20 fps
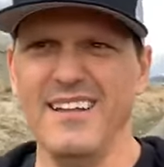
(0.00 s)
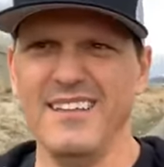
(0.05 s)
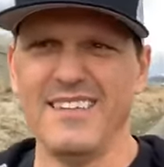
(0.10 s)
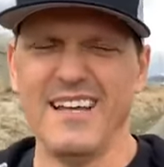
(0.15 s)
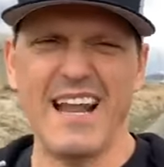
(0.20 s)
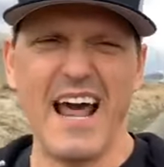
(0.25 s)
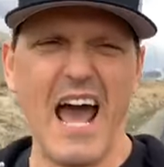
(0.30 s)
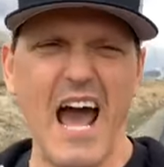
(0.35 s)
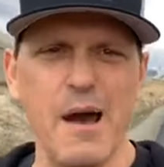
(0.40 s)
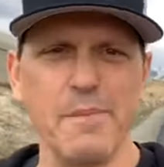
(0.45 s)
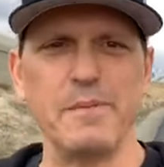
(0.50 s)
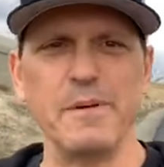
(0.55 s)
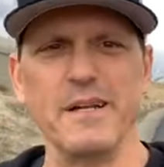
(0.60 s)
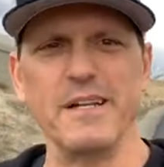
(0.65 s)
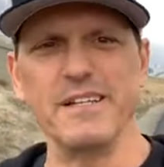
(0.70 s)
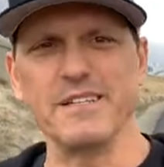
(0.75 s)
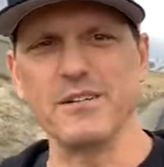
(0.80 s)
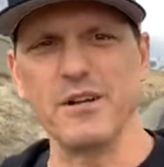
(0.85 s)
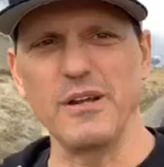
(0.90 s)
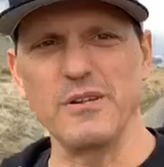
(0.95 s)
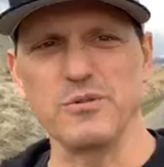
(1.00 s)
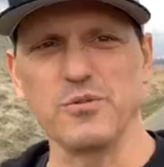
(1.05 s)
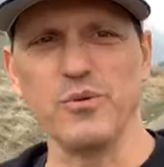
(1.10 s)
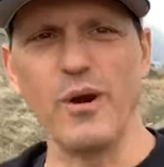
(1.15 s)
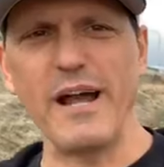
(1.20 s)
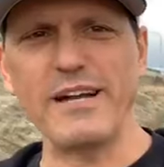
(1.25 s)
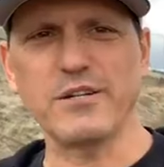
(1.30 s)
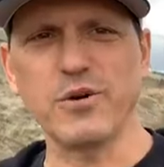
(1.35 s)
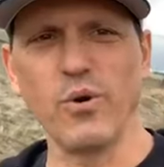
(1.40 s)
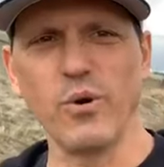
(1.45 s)
happened is
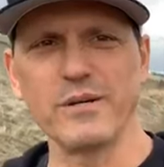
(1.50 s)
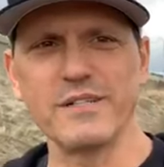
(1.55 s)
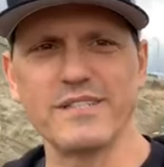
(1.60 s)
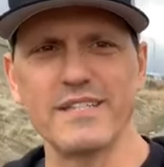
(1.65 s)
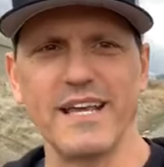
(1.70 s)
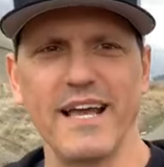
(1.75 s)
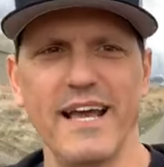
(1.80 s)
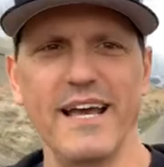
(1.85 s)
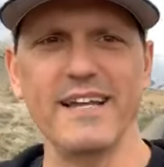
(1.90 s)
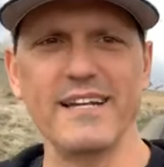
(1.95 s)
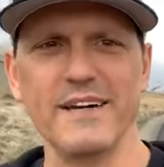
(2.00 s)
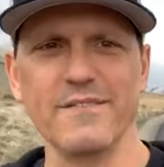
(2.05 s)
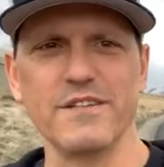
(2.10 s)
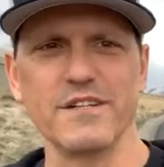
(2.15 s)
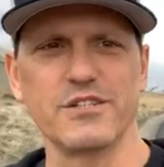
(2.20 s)
right towards the end of